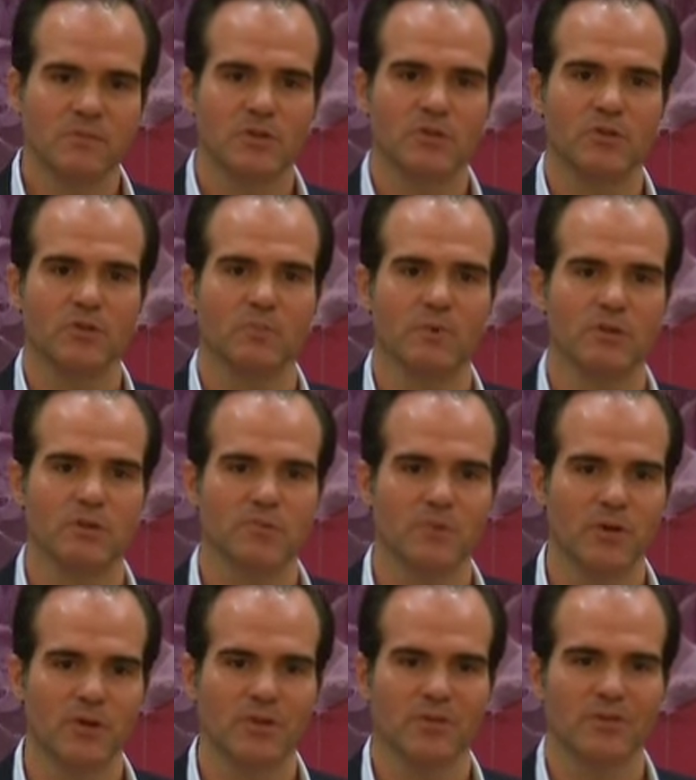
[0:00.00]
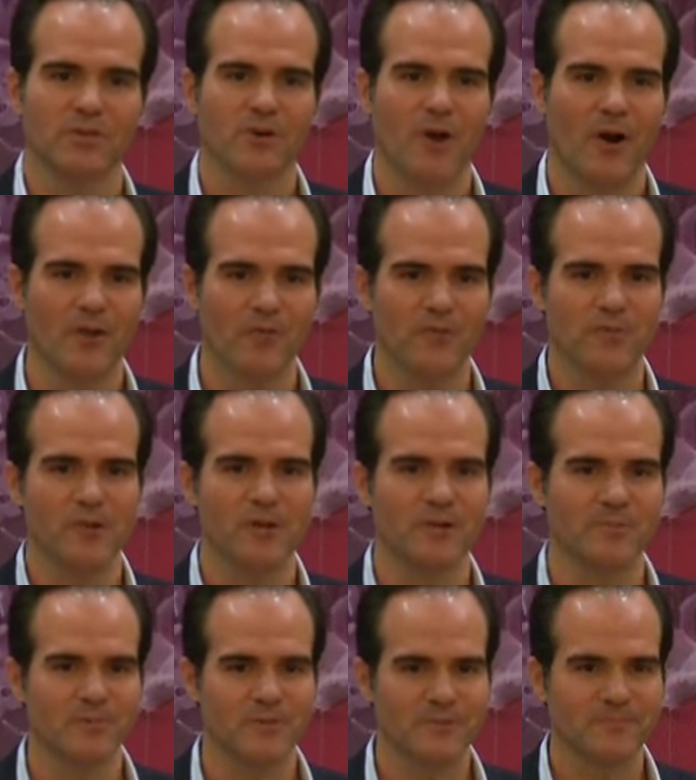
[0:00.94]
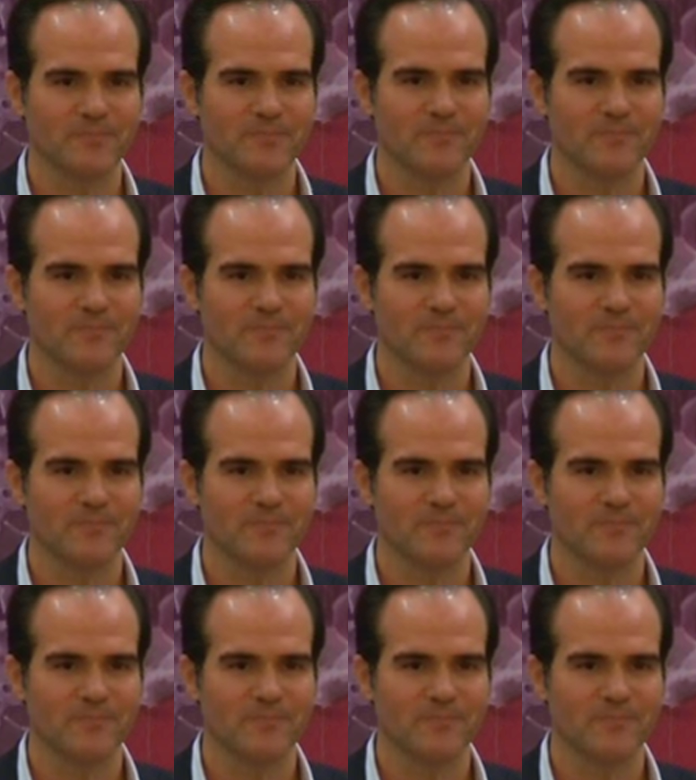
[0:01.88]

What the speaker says: Cubans with our freedoms.